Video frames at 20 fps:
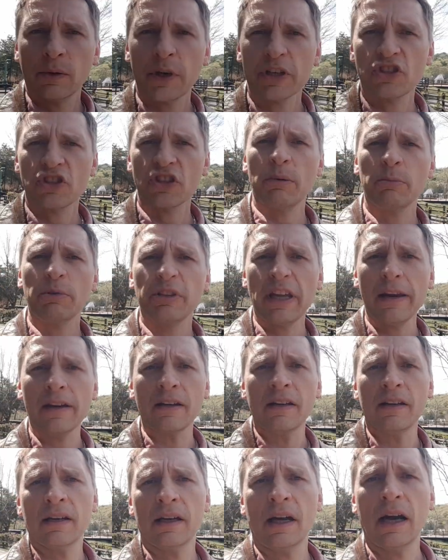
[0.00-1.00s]
Question number
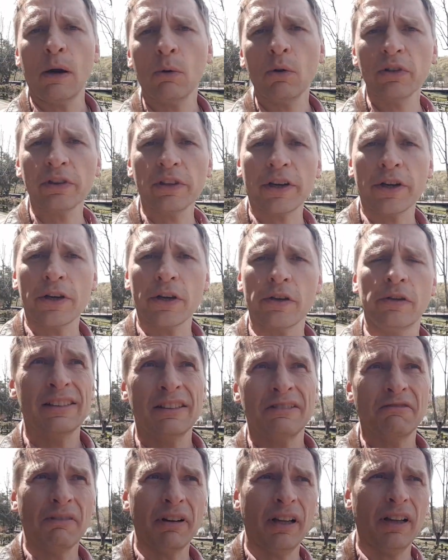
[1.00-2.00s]
10. How old are you?
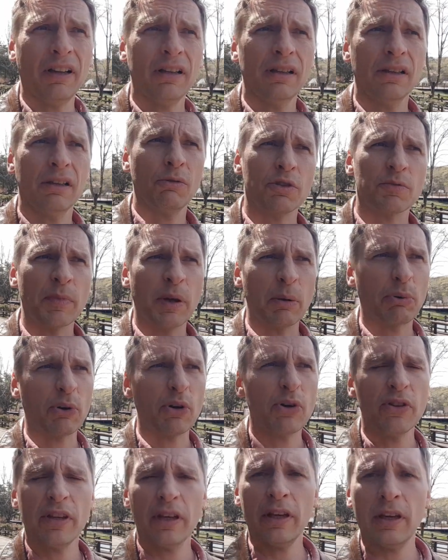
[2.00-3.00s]
Well, it was my
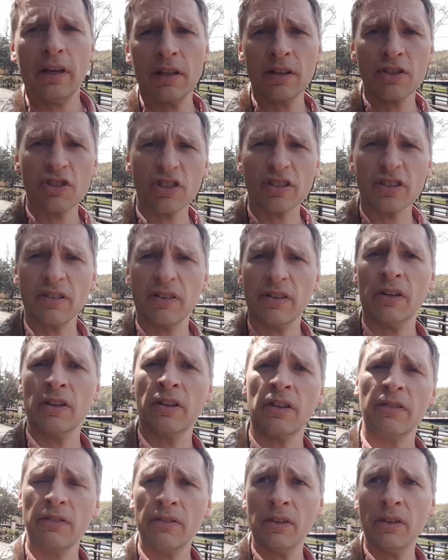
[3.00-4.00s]
birthday just a
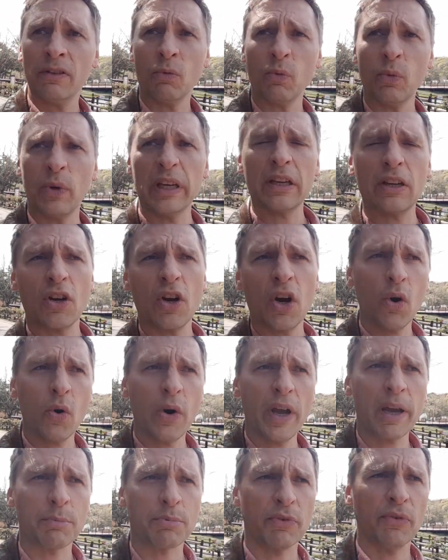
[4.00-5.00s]
week ago,
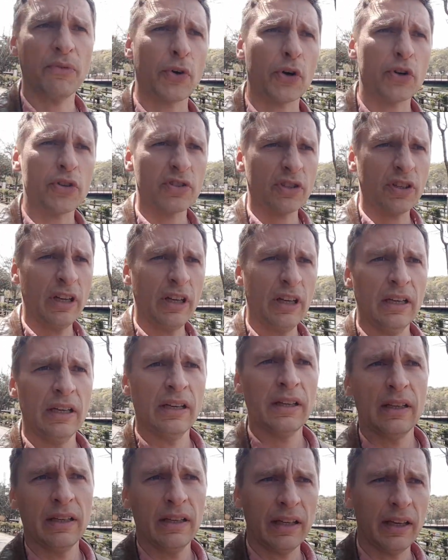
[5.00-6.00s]
April 1st,
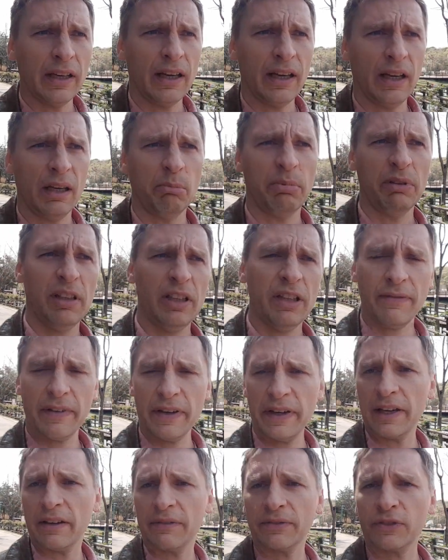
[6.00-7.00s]
and I believe
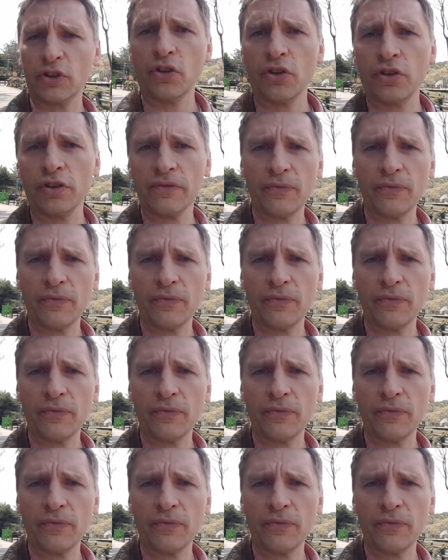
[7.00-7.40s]
I have turned